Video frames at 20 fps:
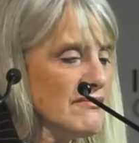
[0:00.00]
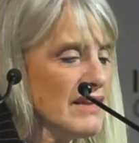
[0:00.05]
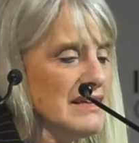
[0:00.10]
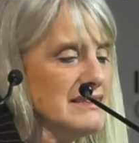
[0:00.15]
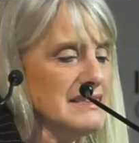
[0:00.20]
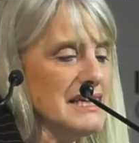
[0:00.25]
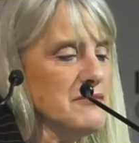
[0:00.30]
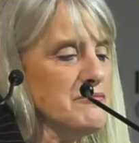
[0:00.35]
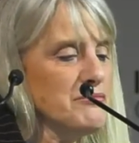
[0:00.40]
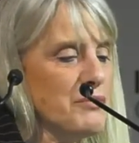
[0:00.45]

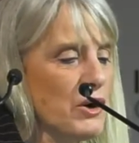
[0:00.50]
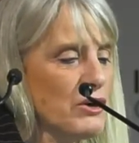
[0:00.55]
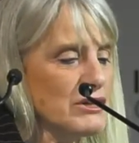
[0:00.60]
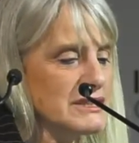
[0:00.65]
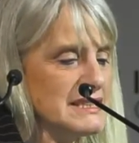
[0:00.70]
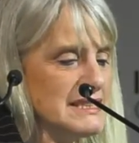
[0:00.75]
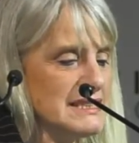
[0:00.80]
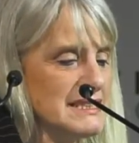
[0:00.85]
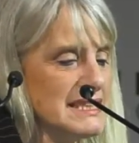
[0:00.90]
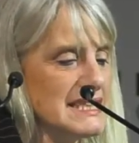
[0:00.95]
The
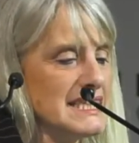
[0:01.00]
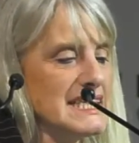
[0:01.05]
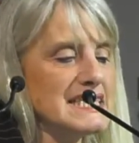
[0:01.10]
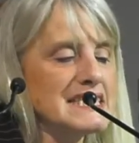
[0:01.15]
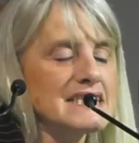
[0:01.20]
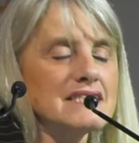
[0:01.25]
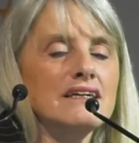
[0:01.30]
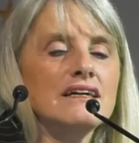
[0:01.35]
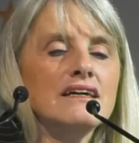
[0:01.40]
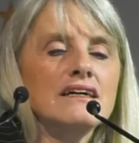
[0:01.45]
important
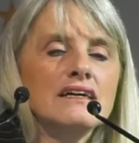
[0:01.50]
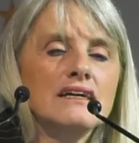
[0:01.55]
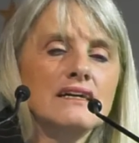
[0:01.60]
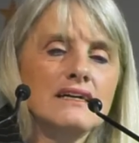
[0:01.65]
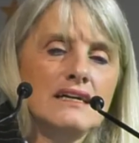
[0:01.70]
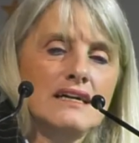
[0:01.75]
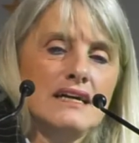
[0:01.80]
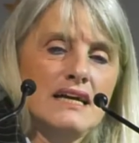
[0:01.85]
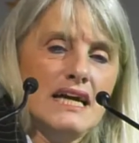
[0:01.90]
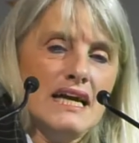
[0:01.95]
is,
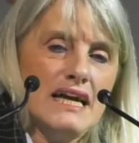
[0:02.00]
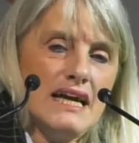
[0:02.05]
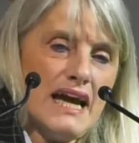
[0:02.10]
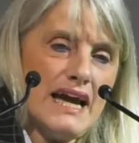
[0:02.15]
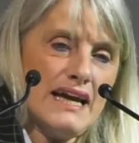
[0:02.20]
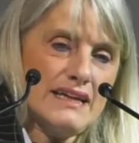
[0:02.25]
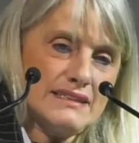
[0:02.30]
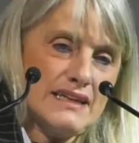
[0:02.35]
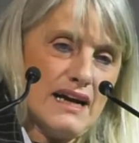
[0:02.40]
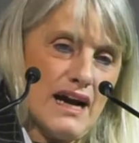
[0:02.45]

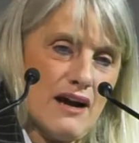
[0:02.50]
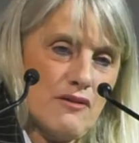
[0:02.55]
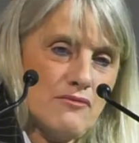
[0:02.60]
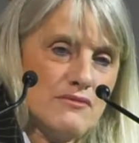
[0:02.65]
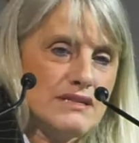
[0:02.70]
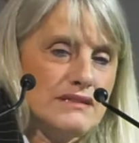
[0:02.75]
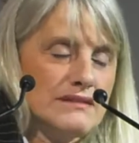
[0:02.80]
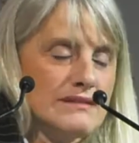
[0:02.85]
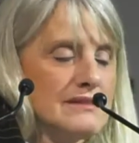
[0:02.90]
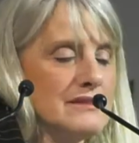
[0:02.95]
and
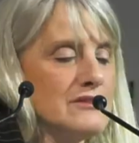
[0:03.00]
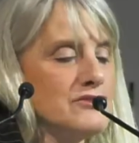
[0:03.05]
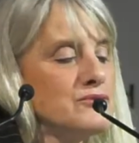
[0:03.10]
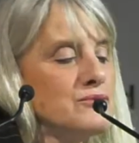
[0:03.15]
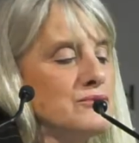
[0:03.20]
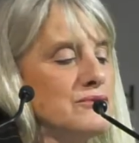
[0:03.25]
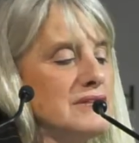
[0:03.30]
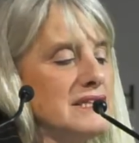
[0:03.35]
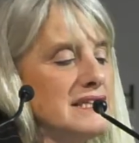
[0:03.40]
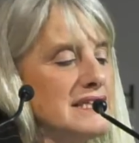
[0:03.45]
our
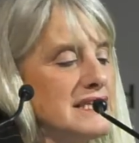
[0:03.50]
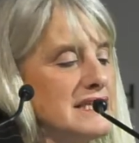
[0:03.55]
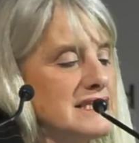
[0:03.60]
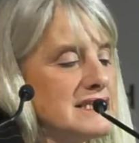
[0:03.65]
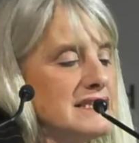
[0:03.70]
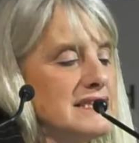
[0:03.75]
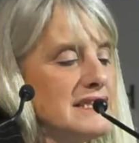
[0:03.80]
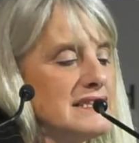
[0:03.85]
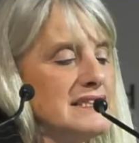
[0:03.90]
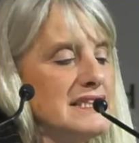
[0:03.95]
rule is,
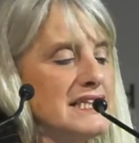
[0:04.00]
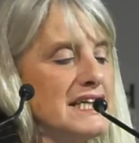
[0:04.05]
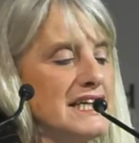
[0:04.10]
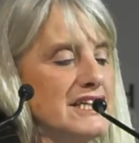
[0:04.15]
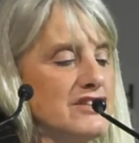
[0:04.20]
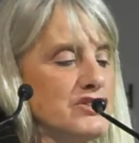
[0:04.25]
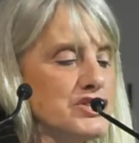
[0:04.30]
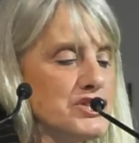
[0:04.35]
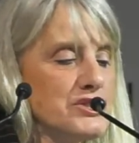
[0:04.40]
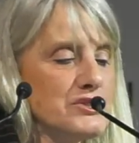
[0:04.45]
that
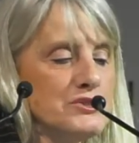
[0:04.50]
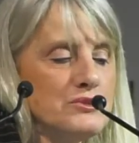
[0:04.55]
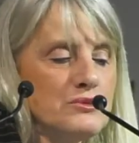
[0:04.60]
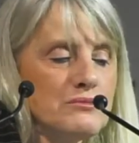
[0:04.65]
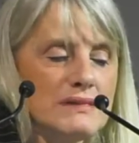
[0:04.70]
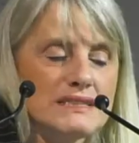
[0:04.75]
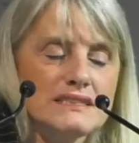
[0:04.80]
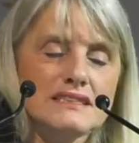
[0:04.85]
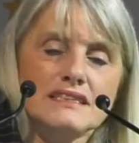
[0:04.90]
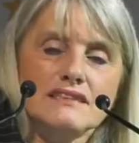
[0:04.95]
each new
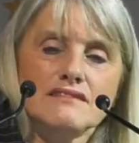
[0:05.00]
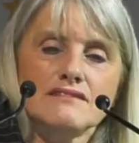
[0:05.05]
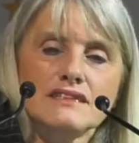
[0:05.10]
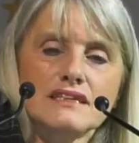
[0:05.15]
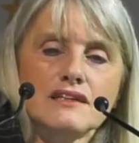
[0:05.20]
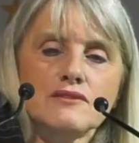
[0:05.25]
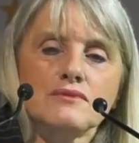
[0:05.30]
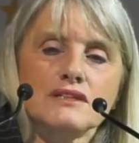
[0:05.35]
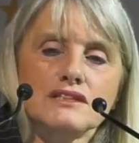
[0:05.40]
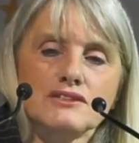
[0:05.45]

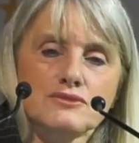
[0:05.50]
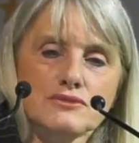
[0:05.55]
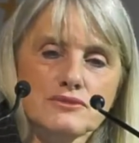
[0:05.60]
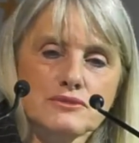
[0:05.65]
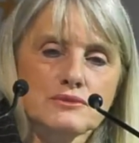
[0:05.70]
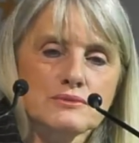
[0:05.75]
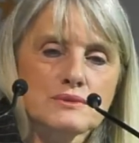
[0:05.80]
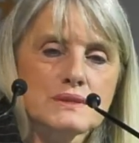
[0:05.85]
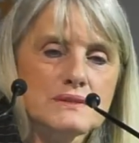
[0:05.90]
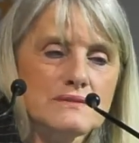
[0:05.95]
material we
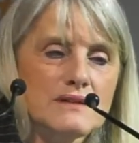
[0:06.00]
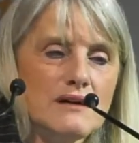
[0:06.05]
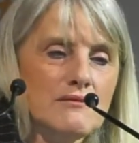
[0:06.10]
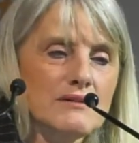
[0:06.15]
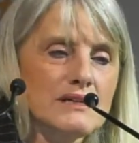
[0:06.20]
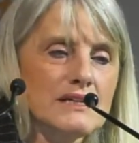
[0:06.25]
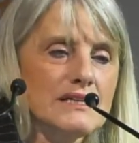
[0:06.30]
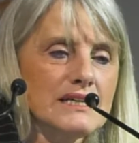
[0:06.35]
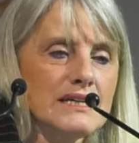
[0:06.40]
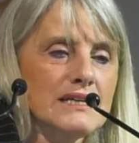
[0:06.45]
introduce in
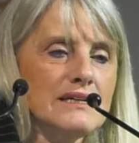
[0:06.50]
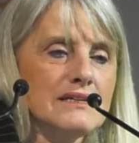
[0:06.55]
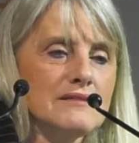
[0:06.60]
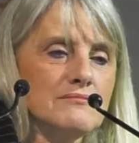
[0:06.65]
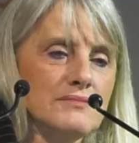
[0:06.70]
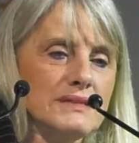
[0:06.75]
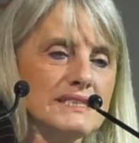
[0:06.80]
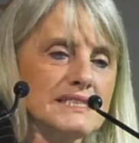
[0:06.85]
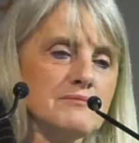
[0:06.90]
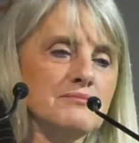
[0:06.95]
our car
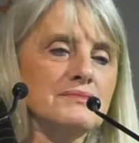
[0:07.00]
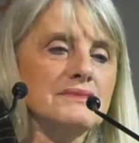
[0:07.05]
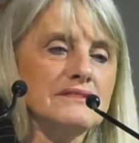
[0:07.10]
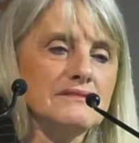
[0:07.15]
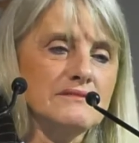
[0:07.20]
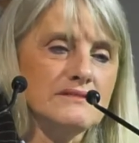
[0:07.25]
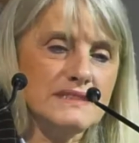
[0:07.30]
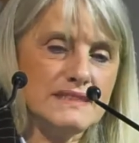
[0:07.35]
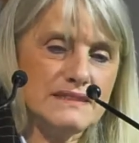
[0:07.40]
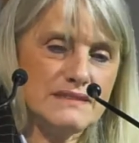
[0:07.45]
must be
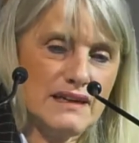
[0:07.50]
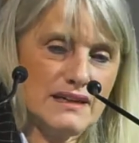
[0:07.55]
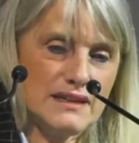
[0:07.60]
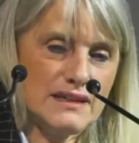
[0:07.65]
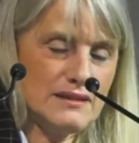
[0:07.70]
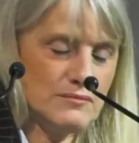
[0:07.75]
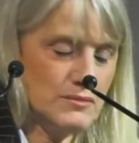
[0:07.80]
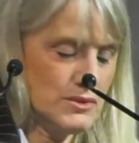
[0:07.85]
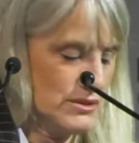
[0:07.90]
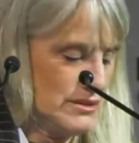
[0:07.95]

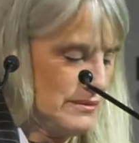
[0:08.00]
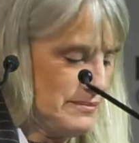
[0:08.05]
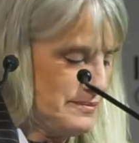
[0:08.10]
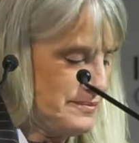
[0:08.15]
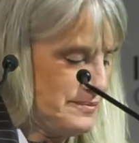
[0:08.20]
recyclable.